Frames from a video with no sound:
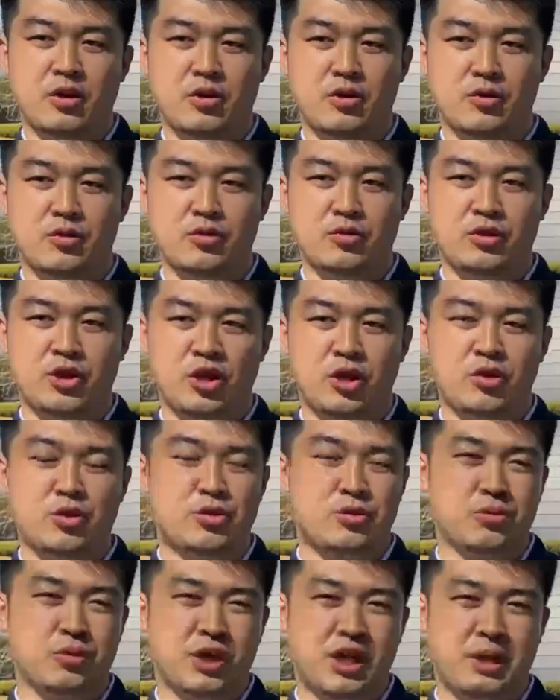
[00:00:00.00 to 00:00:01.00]
you need
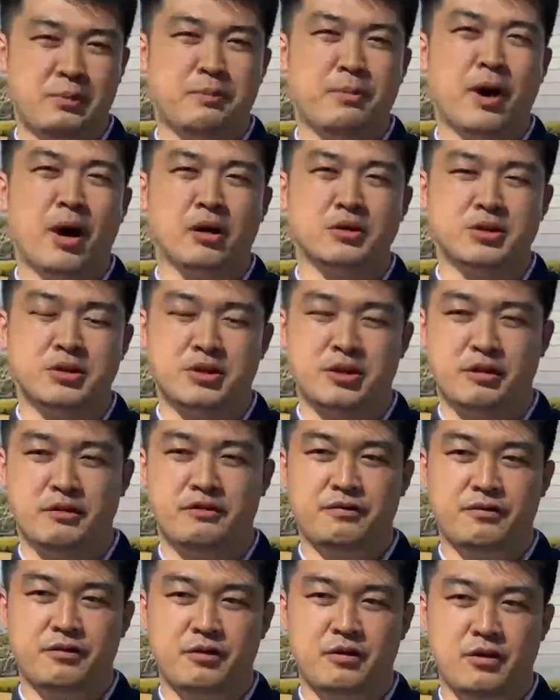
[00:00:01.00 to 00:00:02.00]
to keep positive,
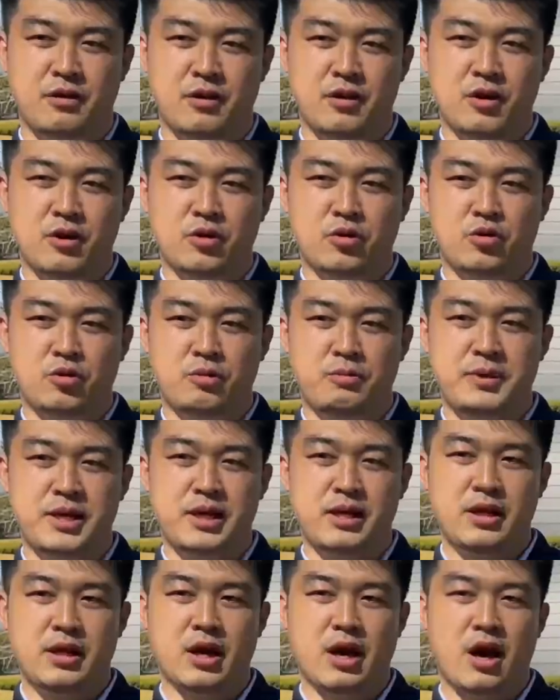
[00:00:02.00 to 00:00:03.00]
to
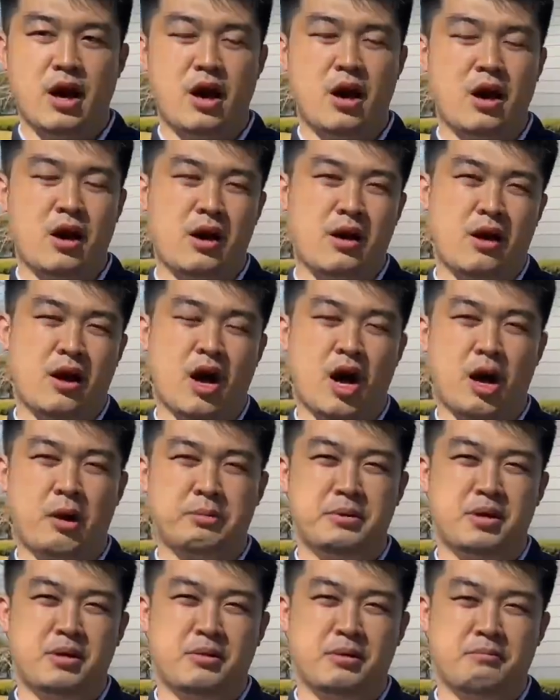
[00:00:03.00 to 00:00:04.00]
be
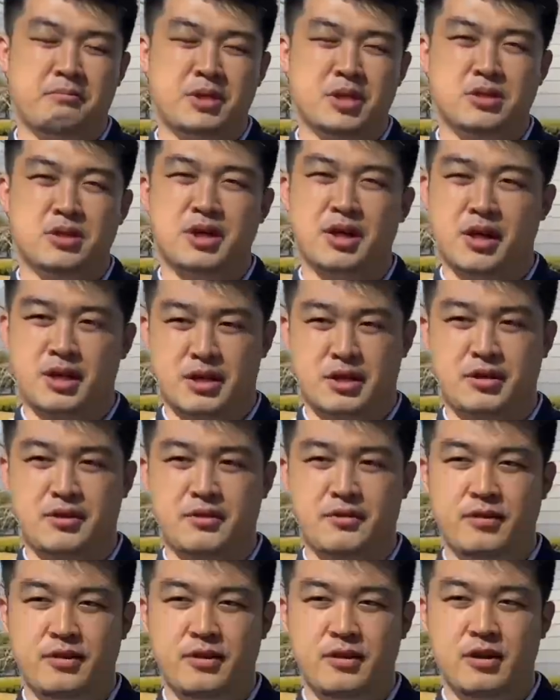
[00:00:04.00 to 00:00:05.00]
optimistic.
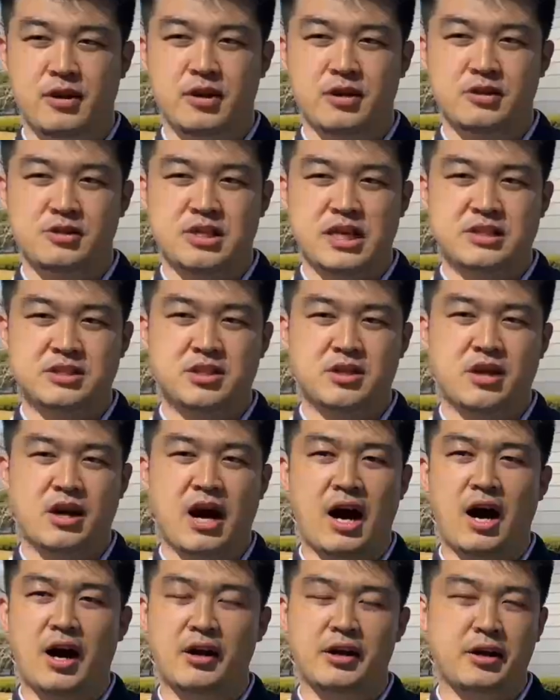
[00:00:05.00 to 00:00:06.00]
Just
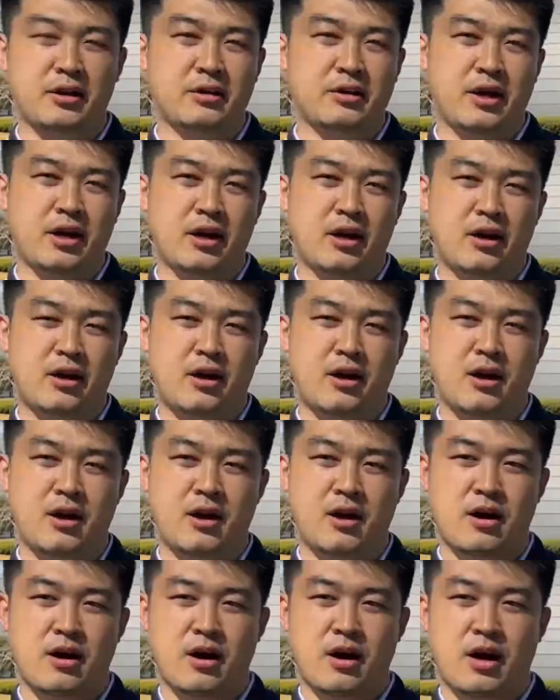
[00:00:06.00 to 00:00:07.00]
hang in there
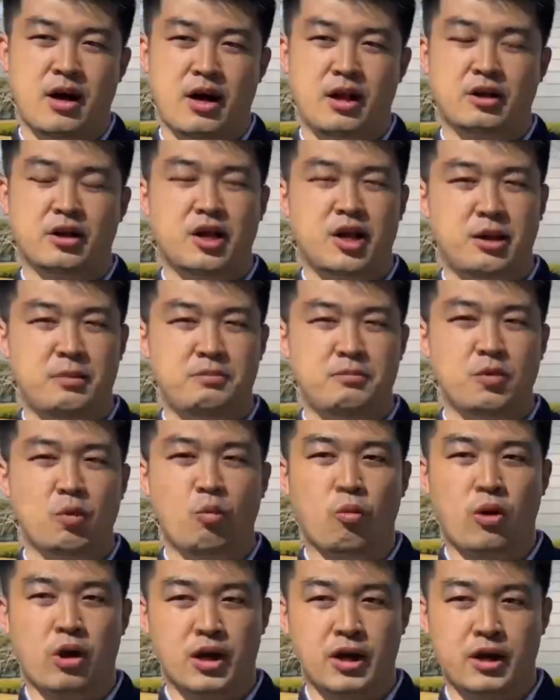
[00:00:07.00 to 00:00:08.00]
and keep
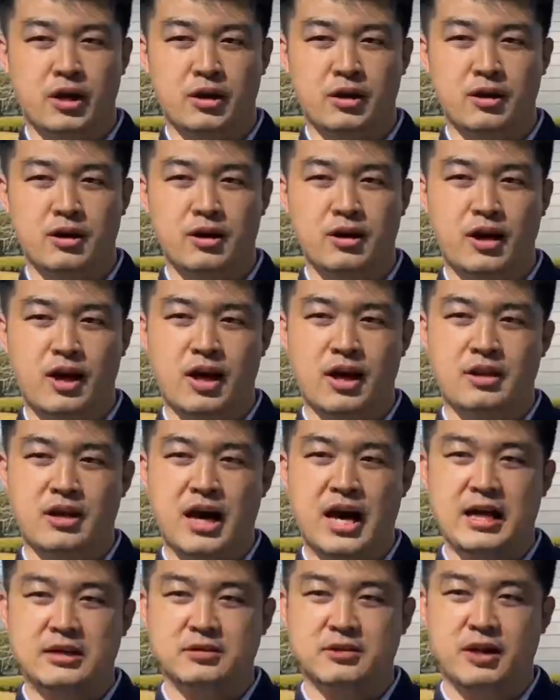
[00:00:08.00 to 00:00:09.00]
working and
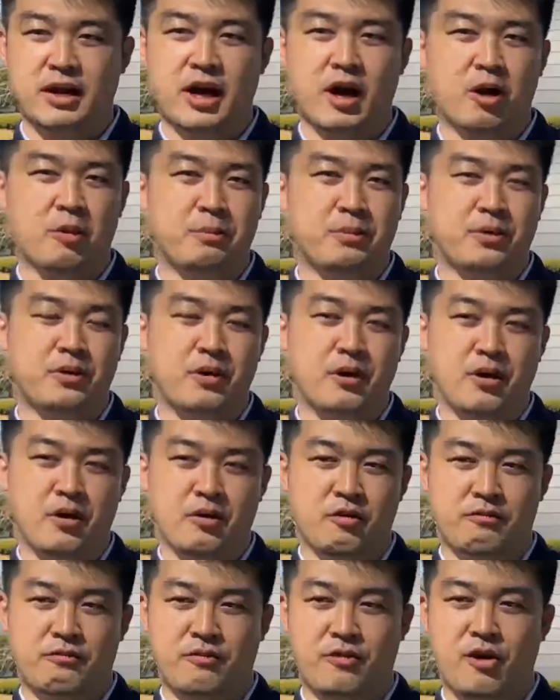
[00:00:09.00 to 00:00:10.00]
ask help
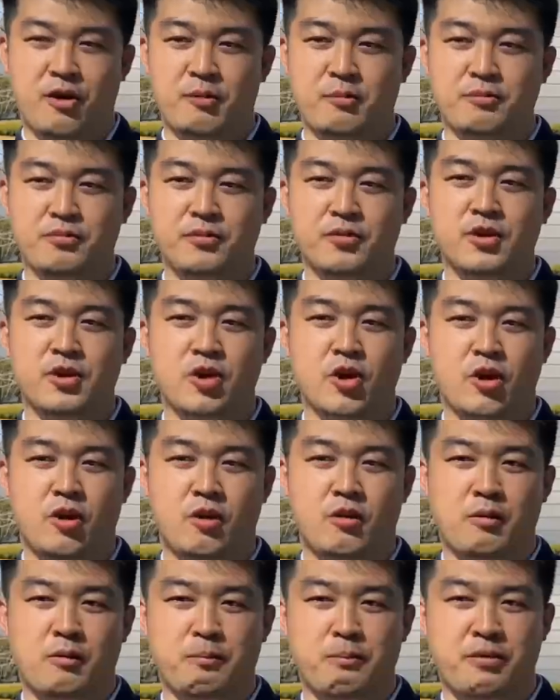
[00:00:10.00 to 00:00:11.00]
from
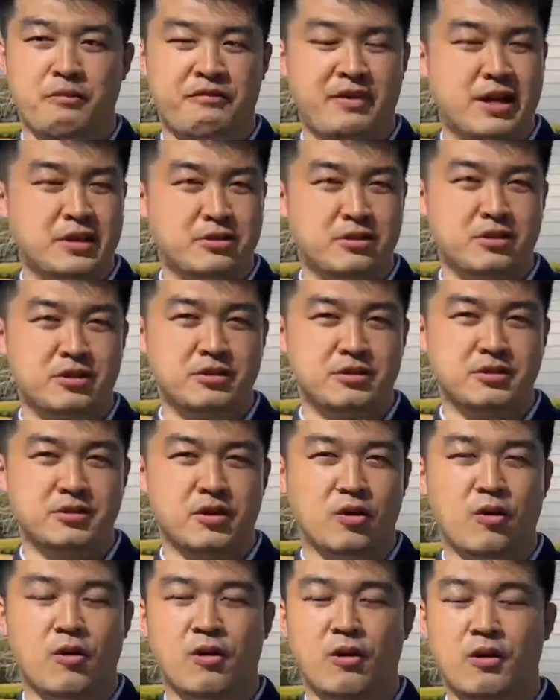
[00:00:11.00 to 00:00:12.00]
your professors
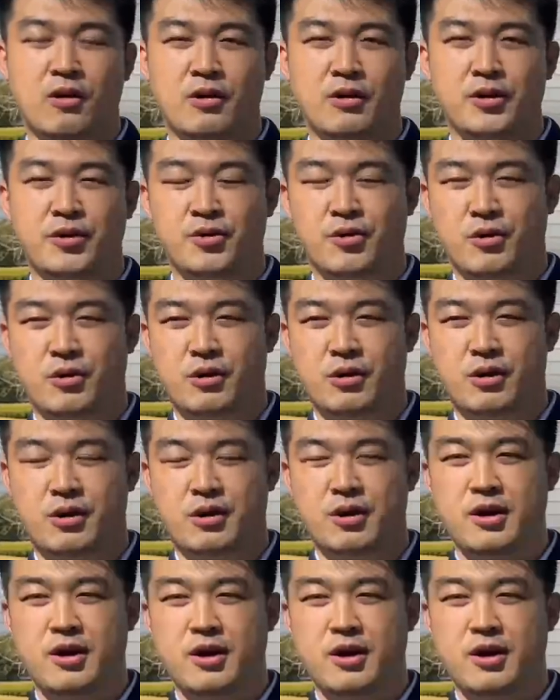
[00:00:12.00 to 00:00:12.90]
or your